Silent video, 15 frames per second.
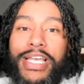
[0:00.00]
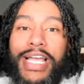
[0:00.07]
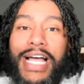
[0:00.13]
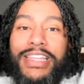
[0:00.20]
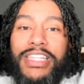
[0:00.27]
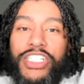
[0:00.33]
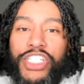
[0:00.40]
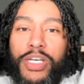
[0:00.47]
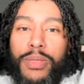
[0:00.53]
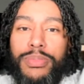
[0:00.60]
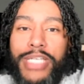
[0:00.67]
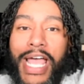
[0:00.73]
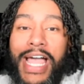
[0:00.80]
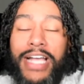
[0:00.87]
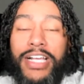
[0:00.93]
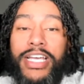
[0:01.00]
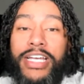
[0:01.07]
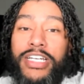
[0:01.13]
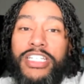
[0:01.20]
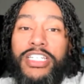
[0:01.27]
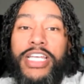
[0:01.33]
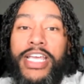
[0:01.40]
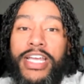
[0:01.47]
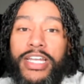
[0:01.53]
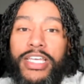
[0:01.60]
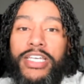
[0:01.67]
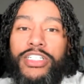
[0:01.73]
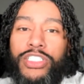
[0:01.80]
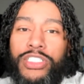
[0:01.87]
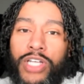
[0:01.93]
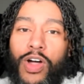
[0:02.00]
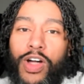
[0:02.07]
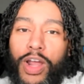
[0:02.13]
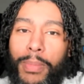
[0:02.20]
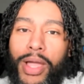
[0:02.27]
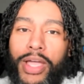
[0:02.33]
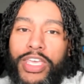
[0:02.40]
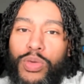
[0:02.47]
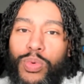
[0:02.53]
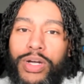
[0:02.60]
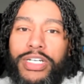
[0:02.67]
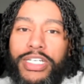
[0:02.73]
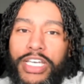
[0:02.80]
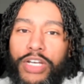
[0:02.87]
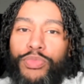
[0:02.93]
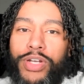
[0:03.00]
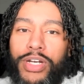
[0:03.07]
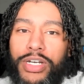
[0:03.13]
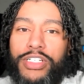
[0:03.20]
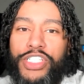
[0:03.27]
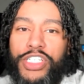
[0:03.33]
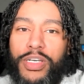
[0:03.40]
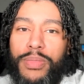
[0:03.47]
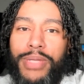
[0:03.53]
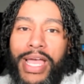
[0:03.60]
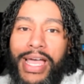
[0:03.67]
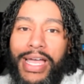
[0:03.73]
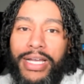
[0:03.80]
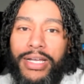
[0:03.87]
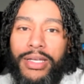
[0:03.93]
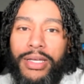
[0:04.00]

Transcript: got the CHIPS Act. And this idiot talking about he wanted to get rid of the CHIPS Act.